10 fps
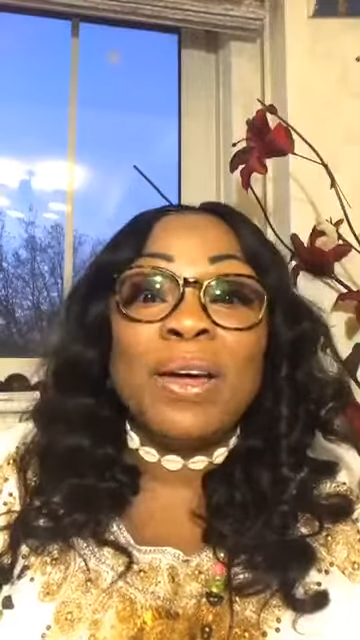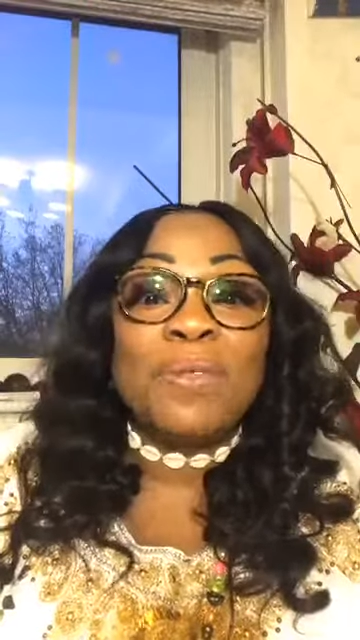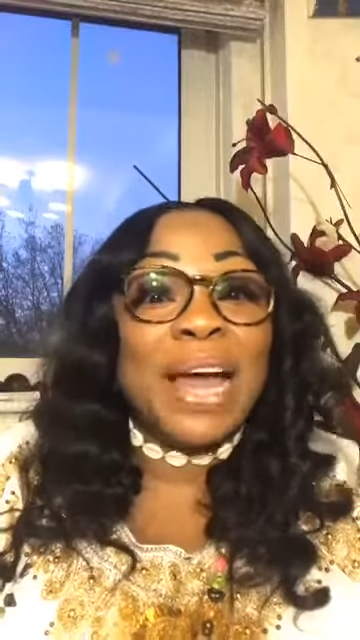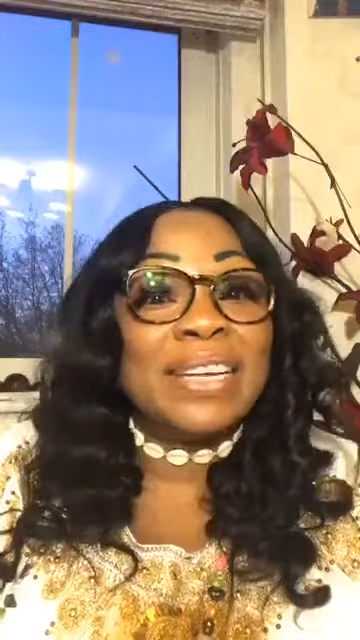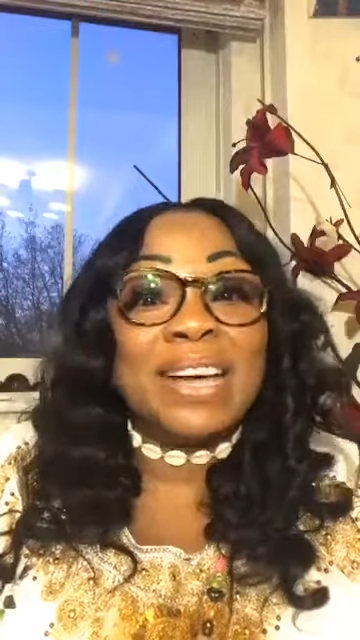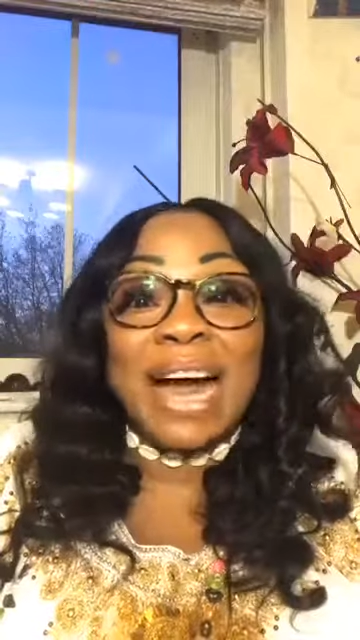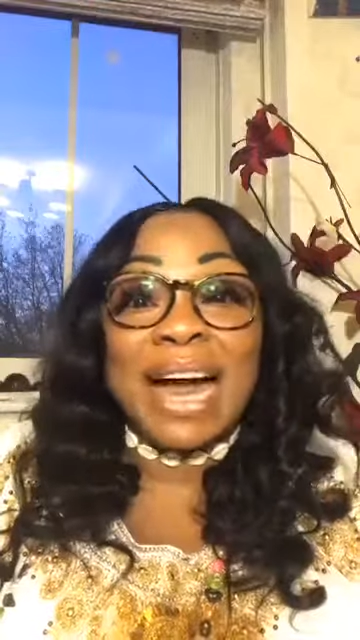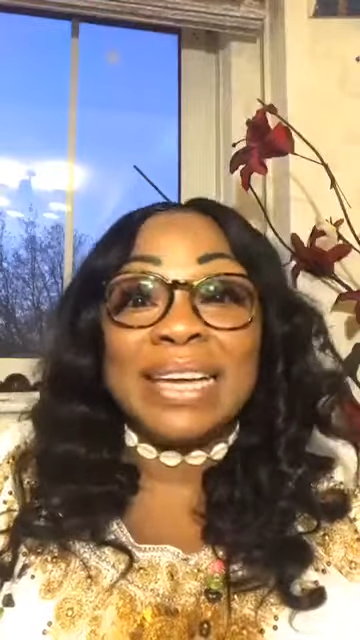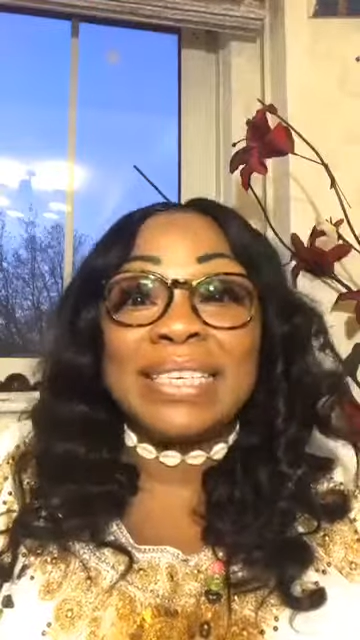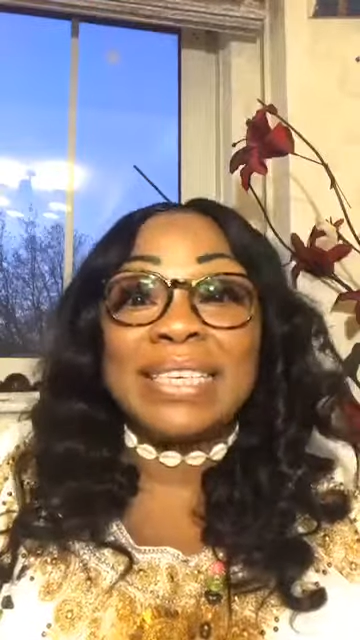Thanks,
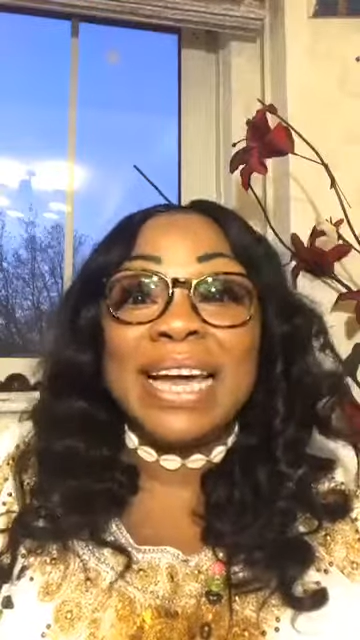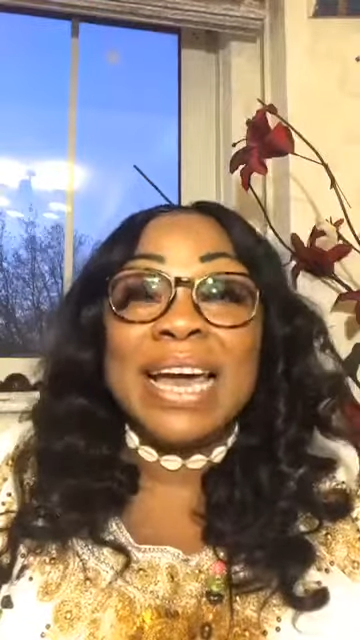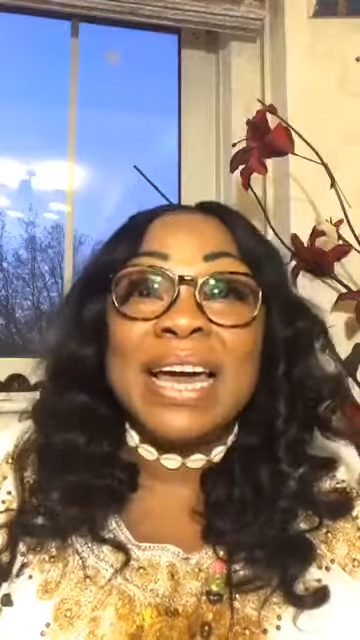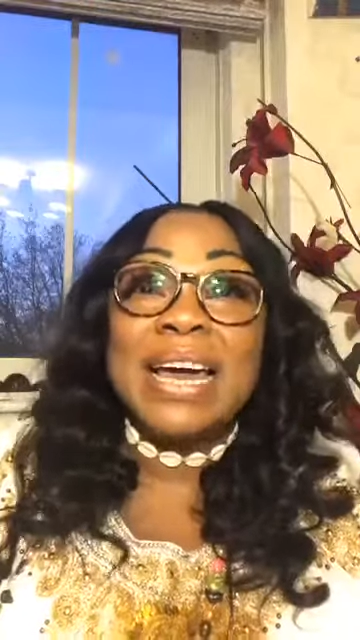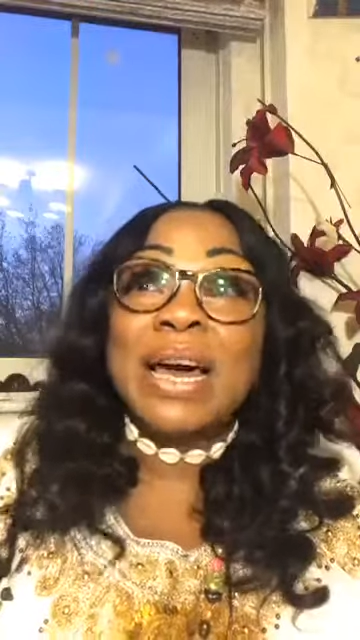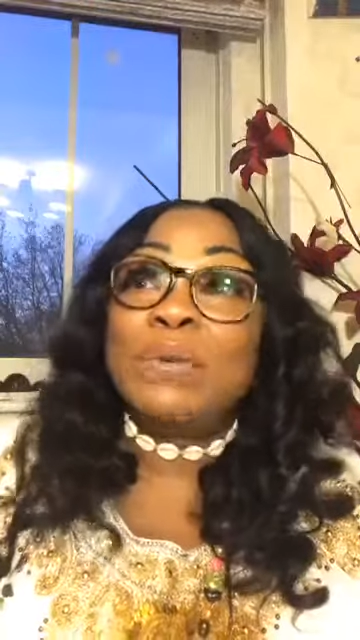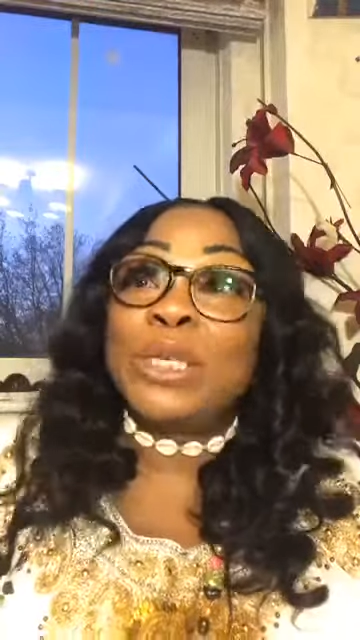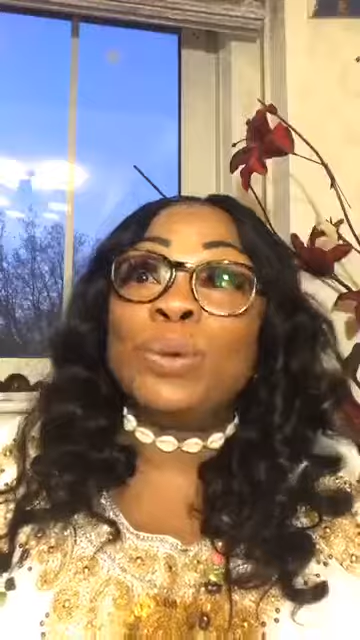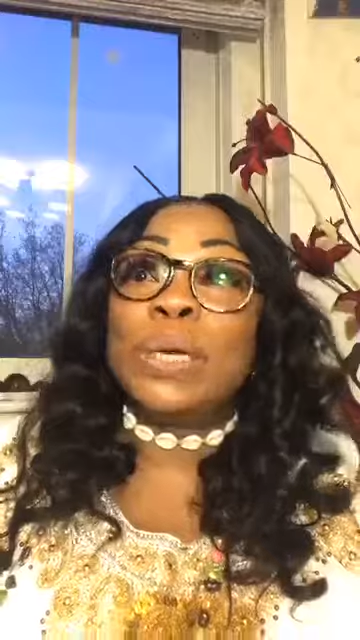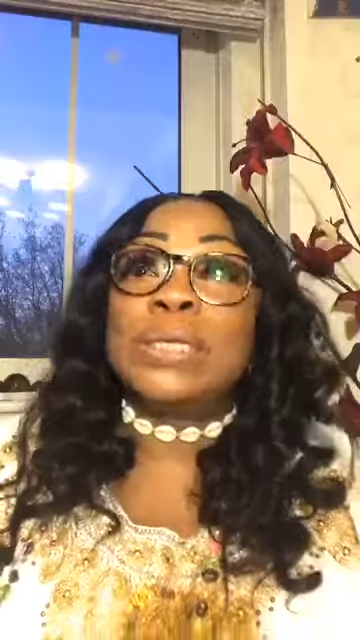guys,
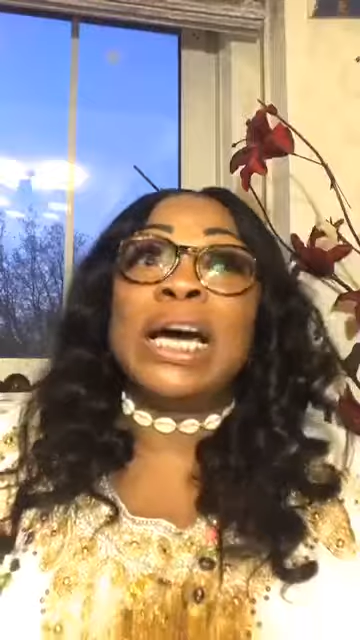which was,